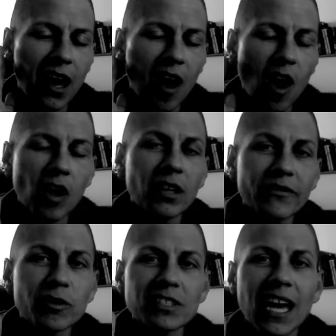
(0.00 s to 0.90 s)
all of
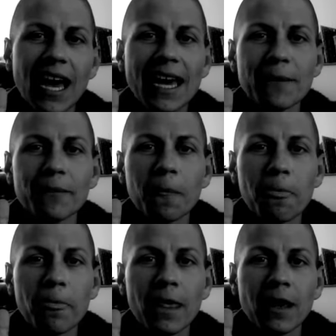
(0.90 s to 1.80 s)
your time
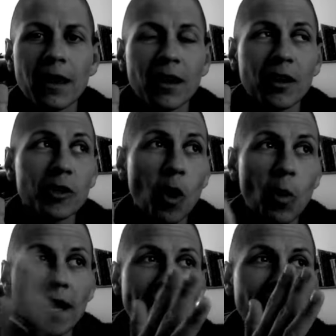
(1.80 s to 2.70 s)

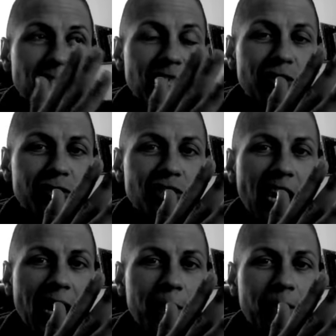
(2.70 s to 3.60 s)
going out to your
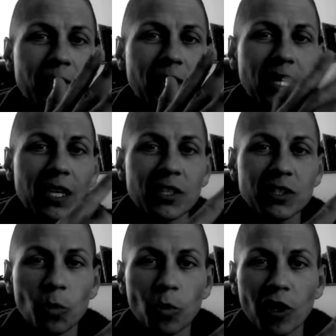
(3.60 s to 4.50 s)
job
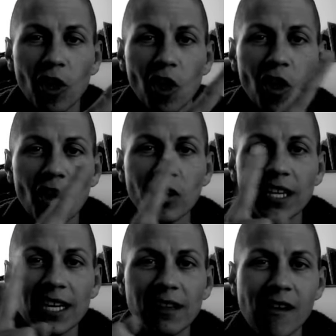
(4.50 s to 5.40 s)
to work all
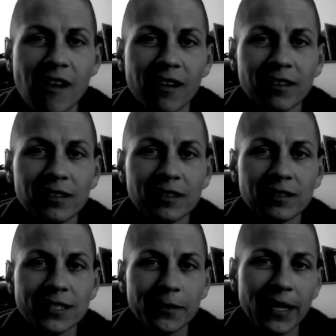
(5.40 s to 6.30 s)
day long
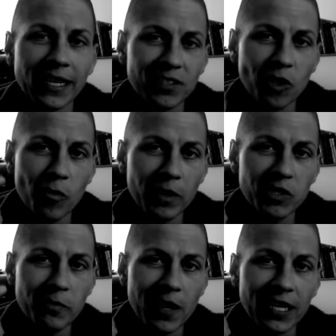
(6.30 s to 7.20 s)
to make so
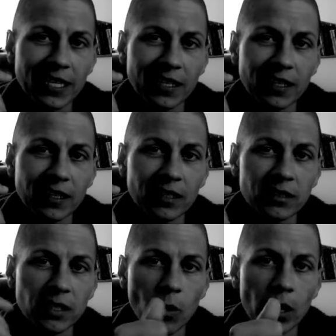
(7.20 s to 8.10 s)
much money
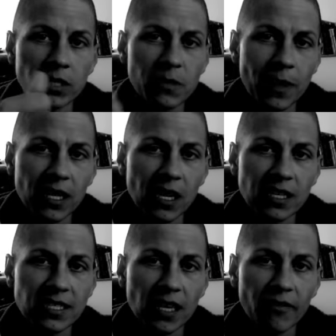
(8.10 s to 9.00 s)
to go out and spend it on a
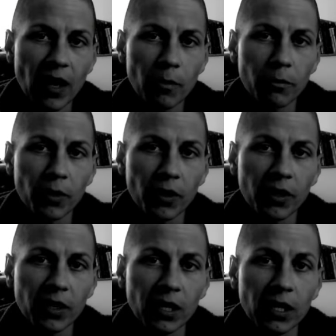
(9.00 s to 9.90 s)
self-help book
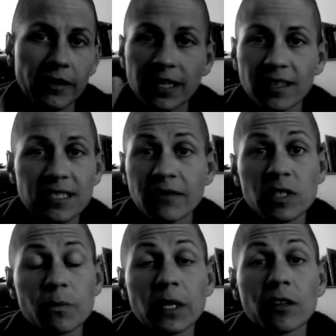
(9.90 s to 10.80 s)
that doesn't even
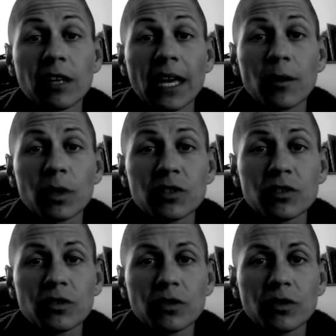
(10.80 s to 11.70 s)
speak your language
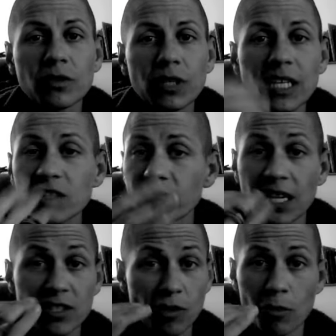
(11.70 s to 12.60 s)
each of us
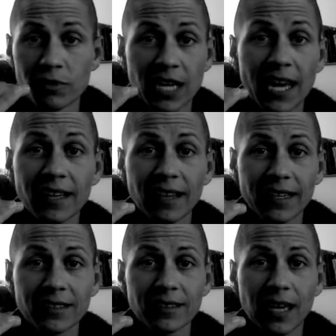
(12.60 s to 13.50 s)
has our own
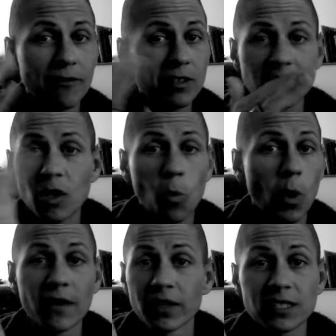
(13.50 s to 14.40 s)
dialect. Every single
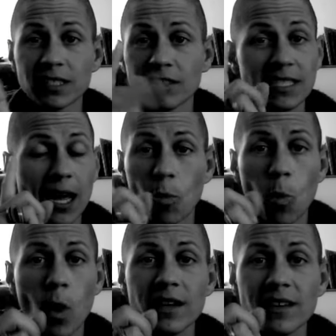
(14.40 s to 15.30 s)
one of us. There is not
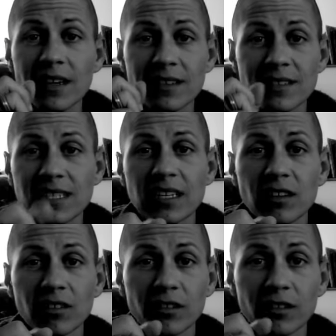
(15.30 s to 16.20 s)
one
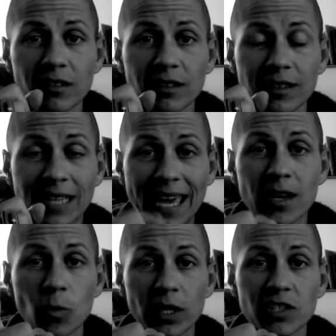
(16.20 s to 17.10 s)
singular
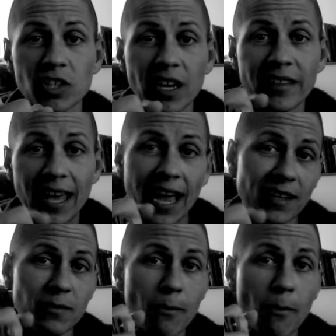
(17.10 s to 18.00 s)
language that
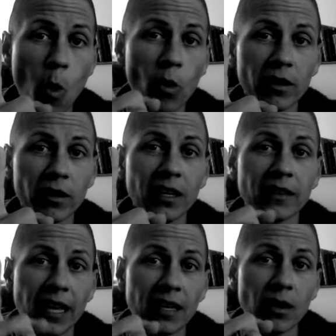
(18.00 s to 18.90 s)
has more
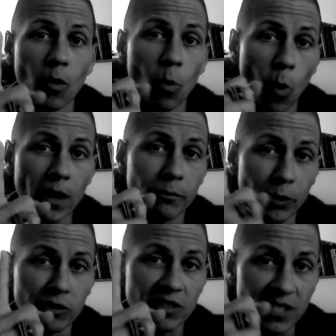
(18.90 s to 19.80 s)
than one
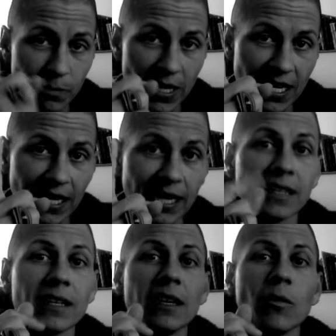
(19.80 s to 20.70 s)
person speaking
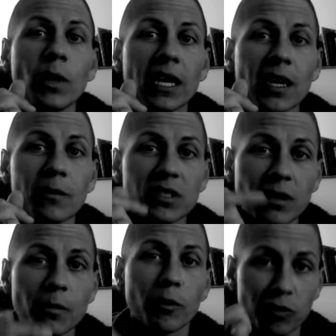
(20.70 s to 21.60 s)
it when it comes to
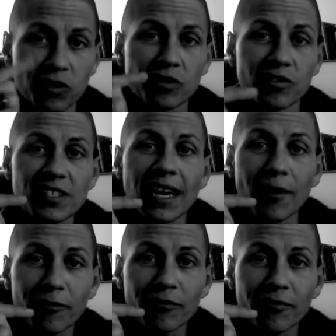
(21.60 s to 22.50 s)
the personal
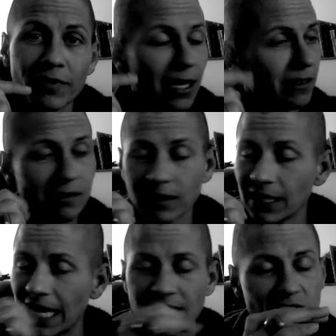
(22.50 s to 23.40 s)
self. That
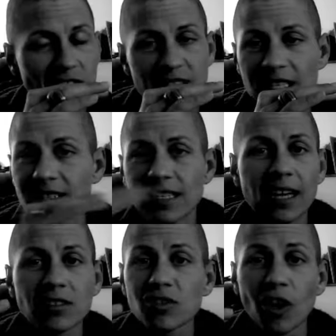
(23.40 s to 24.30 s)
it just is not
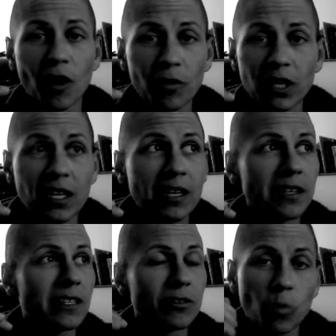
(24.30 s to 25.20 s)
so.
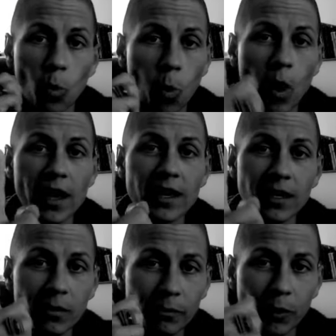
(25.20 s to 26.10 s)
There's
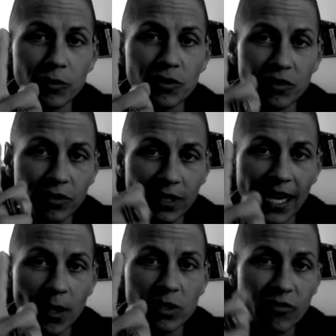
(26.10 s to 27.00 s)
one personal
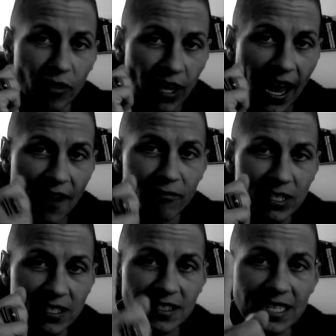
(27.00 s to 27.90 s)
language for every
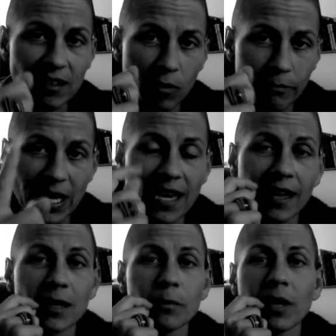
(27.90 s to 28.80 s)
single being
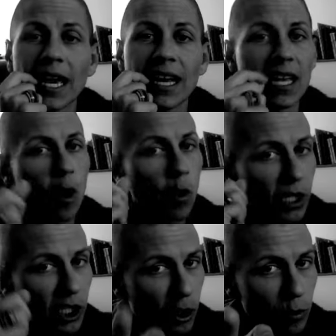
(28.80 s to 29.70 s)
on the planet and only
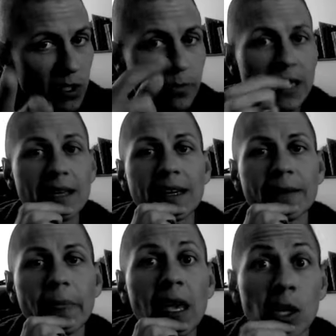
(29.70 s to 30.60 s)
you speak it.
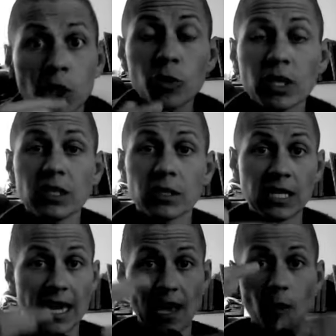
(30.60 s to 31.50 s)
You can
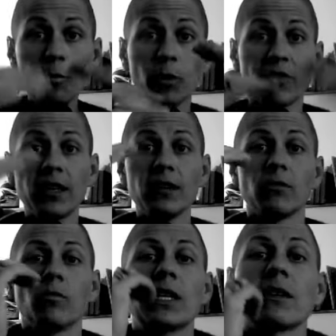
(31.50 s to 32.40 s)
get help with it.
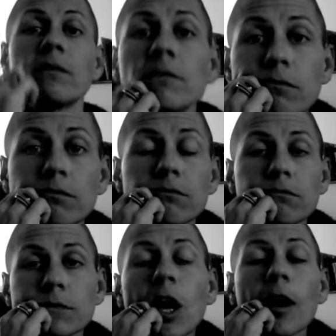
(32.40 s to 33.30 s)
We can
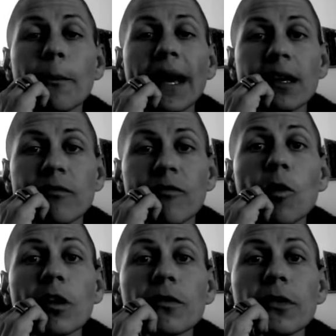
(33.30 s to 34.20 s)
talk back and
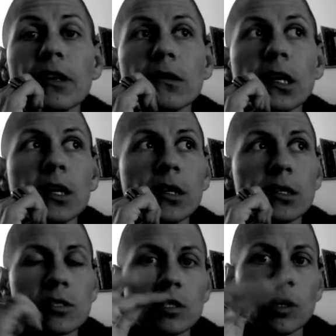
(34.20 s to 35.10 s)
forth and
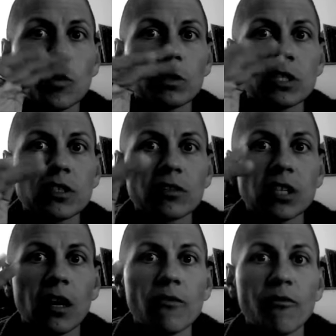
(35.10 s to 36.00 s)
slowly start to
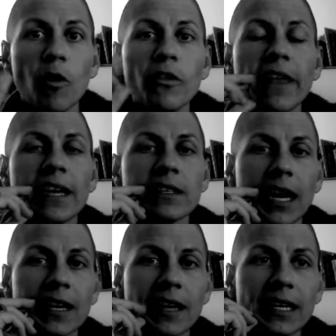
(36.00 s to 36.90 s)
unfold that
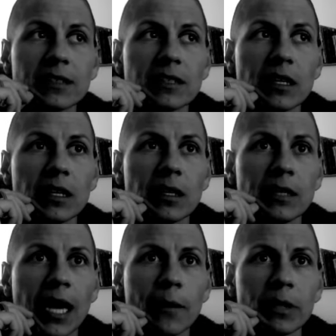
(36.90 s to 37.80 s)
dialect, uh,
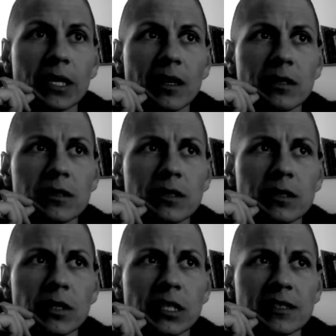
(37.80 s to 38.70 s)
not because
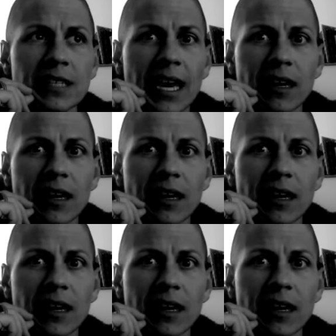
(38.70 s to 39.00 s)
it's not